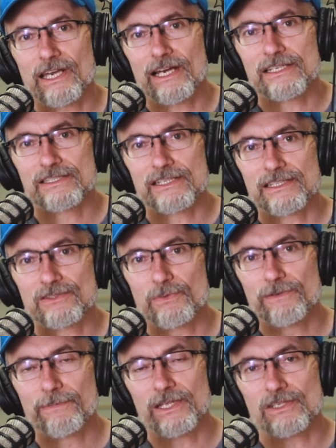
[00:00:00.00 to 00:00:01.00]
you guys as
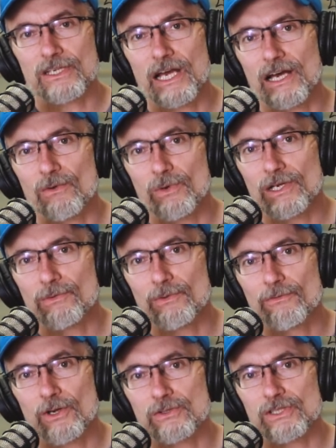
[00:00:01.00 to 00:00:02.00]
we've been uh, working
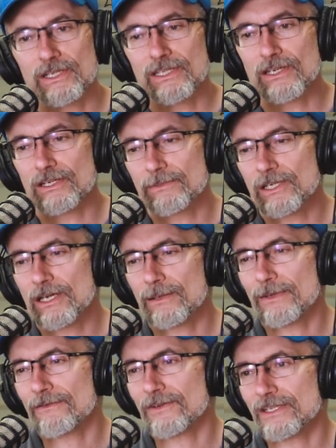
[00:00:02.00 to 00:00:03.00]
with folks on the Army
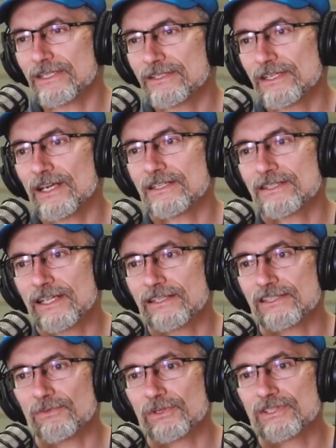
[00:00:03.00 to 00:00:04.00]
Combat Fitness Test,
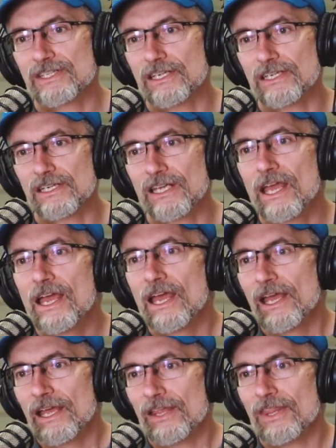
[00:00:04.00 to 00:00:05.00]
things that we're seeing
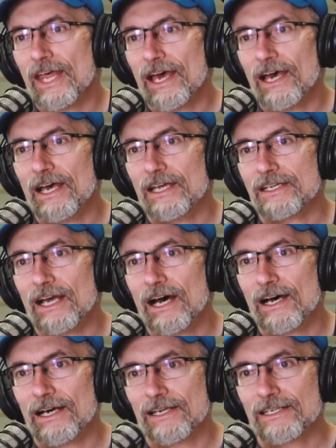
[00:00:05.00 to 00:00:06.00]
that
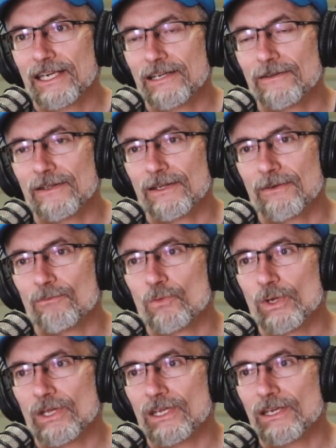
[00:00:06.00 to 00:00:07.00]
uh, can uh,
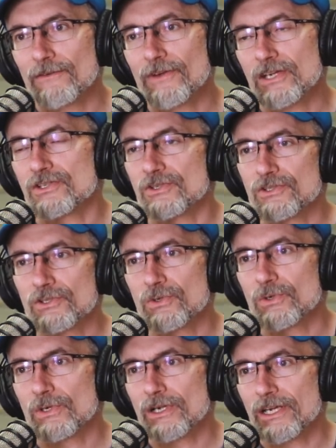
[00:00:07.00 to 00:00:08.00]
really affect your
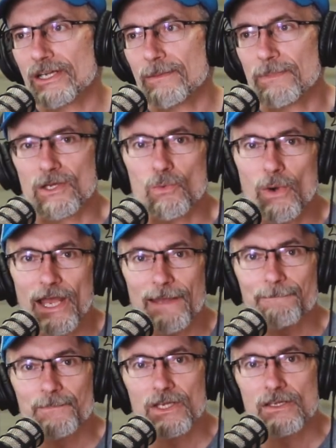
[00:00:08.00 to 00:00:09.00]
score in a big way.
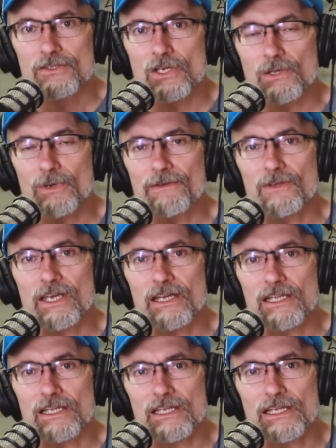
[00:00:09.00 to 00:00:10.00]
So, anyway, if you
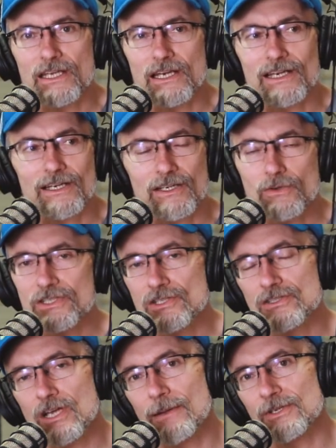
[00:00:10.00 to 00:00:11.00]
got any uh,
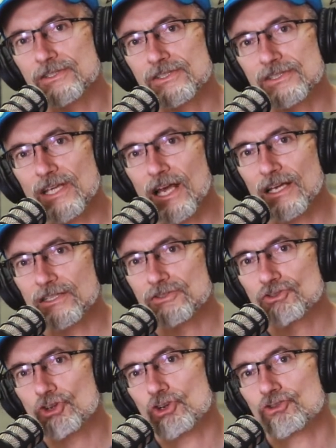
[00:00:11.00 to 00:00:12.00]
questions, comments, uh,
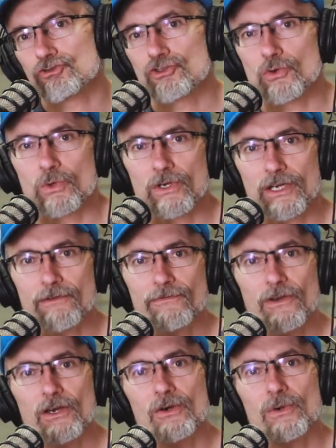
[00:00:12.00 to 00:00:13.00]
concerns, or
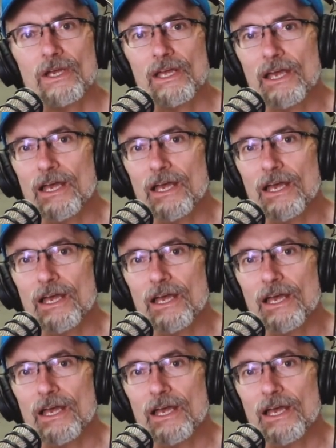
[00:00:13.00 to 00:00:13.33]
info,